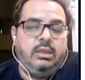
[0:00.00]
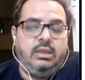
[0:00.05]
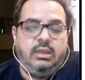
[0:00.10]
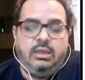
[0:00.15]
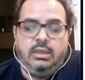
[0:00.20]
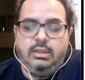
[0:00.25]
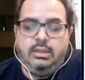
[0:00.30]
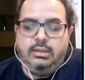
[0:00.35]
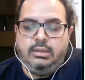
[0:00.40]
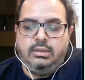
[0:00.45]

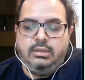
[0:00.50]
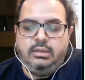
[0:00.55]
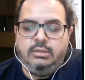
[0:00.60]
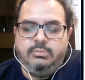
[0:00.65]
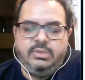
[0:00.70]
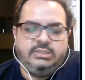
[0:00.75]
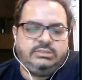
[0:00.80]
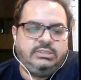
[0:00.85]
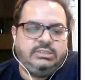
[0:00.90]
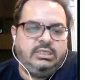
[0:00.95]
And the
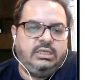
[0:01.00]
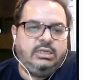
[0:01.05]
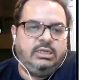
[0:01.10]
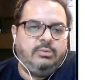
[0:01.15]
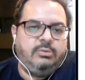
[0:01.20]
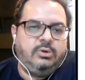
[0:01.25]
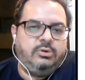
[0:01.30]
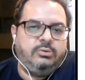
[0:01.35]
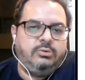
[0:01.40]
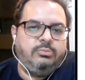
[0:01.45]
best thing
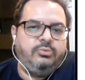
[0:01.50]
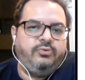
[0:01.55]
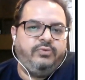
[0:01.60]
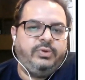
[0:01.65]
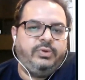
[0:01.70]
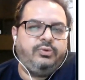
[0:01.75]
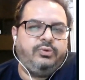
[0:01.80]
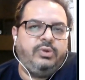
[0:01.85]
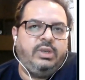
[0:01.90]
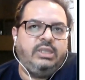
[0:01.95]
about
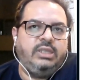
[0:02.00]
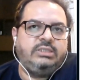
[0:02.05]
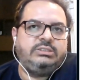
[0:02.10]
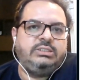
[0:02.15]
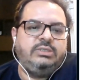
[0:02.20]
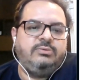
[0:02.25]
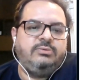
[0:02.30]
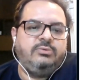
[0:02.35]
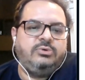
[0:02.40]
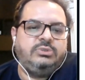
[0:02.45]
moving to
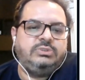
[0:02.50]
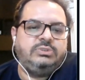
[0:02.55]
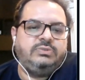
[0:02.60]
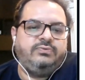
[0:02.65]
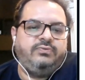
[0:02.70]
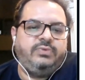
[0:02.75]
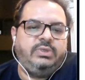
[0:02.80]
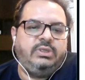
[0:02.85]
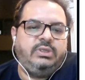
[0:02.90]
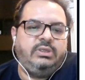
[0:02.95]
LXD was
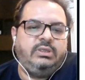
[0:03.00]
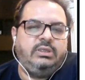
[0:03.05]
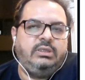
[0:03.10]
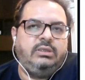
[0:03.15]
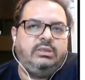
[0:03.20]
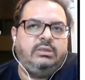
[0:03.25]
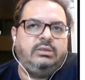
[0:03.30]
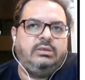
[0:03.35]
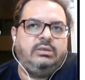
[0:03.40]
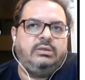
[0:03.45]

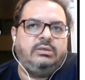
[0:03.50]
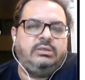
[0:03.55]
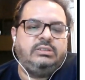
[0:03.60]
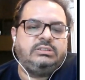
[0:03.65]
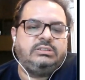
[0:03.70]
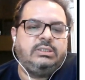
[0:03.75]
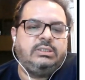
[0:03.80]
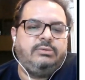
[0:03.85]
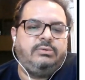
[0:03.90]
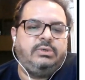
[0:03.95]
we
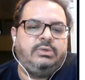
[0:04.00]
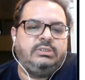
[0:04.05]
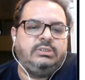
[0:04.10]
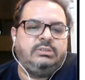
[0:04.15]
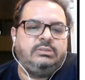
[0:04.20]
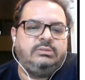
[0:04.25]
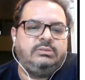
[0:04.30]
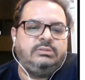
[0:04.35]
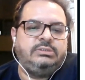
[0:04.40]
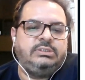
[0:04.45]
discovered
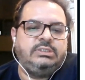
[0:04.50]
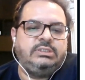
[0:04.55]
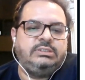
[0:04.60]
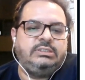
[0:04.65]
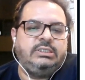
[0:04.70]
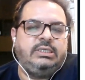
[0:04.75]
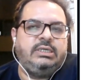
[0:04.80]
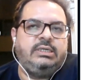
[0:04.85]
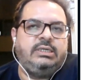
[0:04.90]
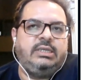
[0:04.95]
a
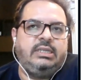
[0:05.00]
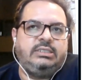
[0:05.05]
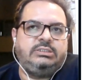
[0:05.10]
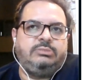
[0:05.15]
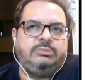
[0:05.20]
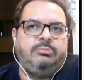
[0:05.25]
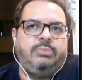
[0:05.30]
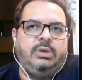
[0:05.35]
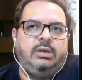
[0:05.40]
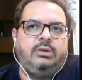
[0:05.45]
JCK
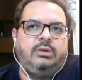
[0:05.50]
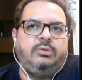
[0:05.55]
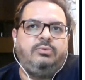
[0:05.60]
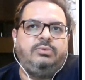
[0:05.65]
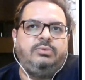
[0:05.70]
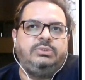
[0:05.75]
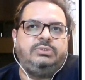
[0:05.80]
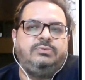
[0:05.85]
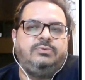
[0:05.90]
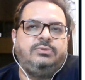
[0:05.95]
test bug,
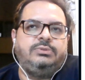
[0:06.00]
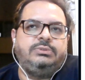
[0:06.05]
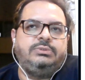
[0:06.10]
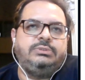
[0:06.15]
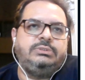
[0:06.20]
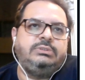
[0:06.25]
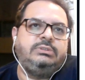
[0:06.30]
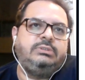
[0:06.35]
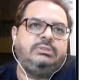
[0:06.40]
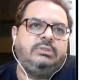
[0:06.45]
which
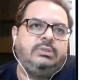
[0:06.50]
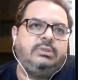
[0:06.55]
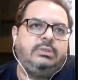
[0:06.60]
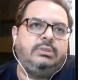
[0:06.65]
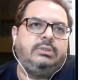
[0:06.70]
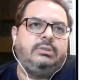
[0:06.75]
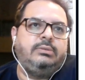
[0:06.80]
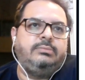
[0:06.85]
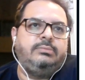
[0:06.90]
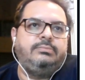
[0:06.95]
was
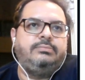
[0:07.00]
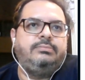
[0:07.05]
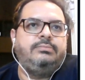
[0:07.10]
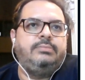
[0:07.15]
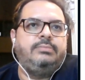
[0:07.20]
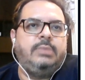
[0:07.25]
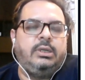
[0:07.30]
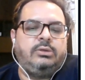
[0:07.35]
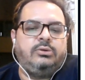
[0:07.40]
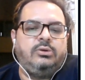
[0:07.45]

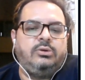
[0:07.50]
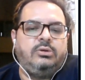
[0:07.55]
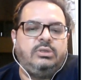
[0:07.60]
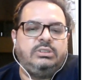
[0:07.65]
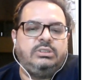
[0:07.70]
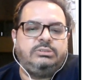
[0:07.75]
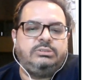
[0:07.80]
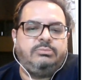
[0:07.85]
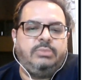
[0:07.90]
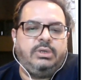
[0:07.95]

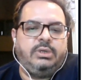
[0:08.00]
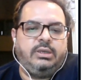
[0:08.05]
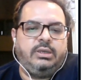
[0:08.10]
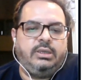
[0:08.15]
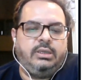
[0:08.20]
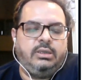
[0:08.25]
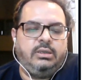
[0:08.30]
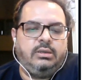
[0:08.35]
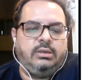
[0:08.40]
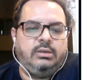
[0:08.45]
acknowledged
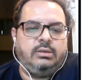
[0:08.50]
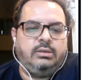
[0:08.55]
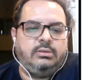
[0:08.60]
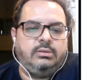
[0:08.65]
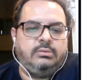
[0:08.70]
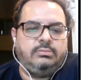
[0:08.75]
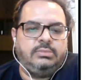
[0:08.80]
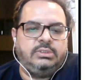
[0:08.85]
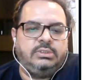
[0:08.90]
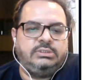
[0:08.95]
by
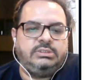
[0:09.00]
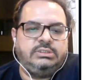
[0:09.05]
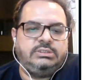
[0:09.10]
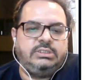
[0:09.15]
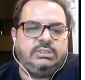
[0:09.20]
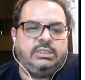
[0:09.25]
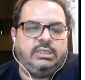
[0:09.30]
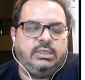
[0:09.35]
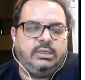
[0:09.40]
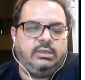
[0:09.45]
the
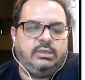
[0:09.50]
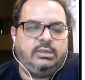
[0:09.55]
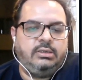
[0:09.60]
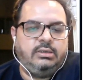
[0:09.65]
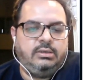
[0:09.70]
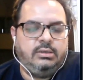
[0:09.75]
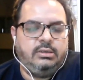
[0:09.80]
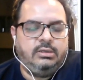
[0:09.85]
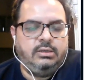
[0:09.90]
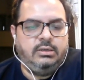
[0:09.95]
JCK
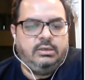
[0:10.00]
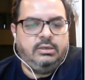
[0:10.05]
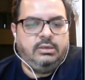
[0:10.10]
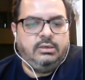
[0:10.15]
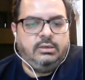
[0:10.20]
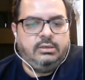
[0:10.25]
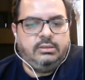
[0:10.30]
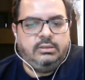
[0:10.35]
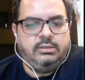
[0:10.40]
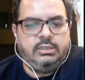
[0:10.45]

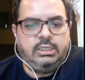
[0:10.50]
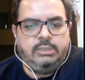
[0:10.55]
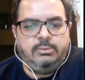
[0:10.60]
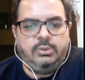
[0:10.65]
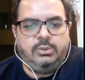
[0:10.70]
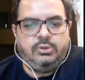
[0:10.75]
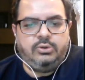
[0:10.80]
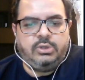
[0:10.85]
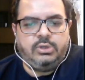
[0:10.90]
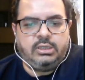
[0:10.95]

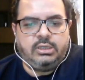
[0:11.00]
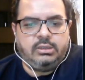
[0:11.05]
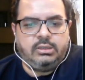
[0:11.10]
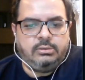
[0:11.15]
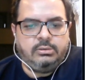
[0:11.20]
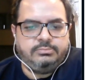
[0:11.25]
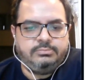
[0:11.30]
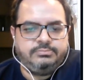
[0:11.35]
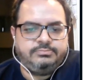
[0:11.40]
team in Oracle.